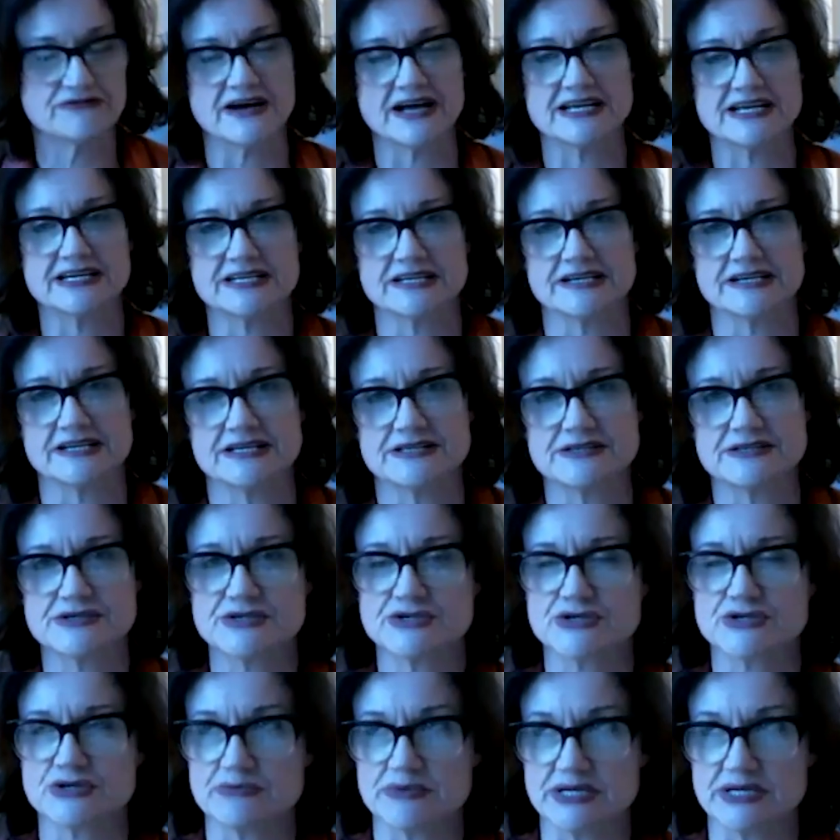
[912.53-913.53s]
find an
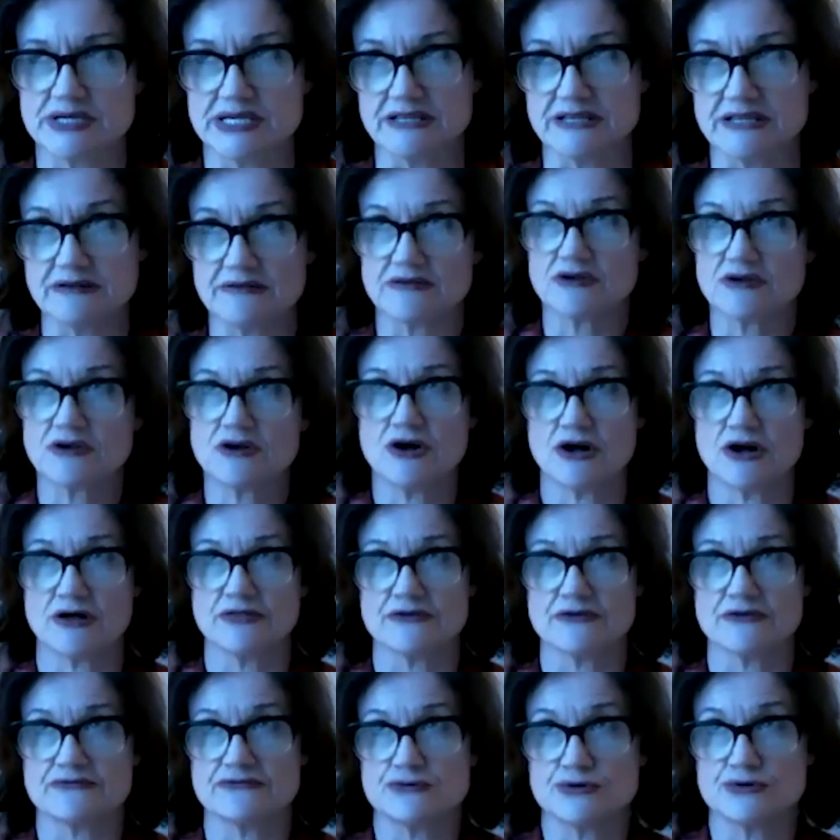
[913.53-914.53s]
instrument
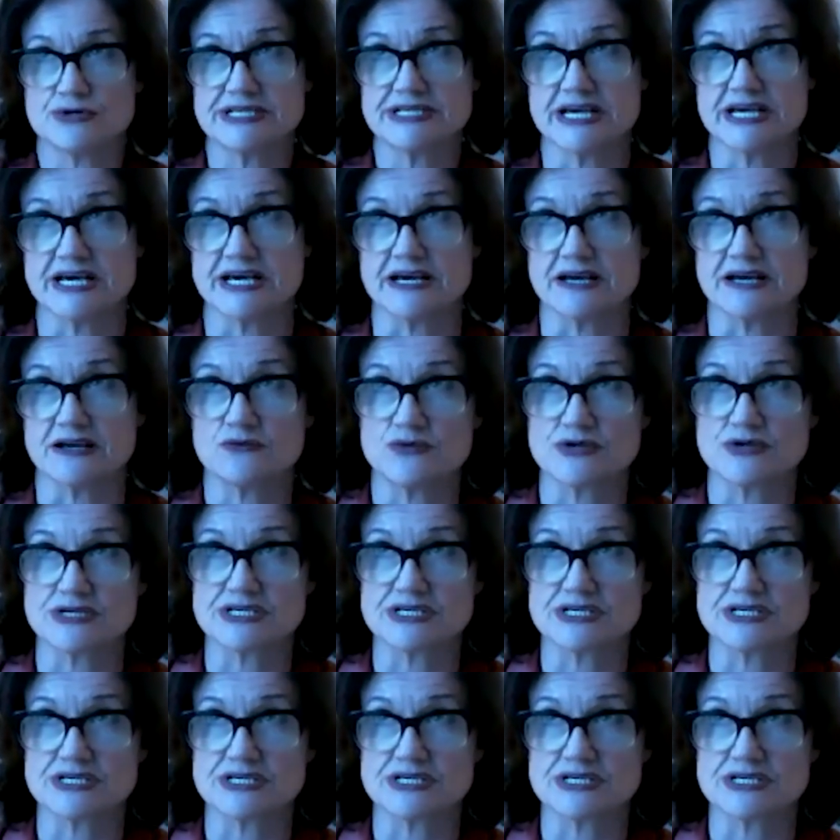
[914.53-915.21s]
called the Vorteg,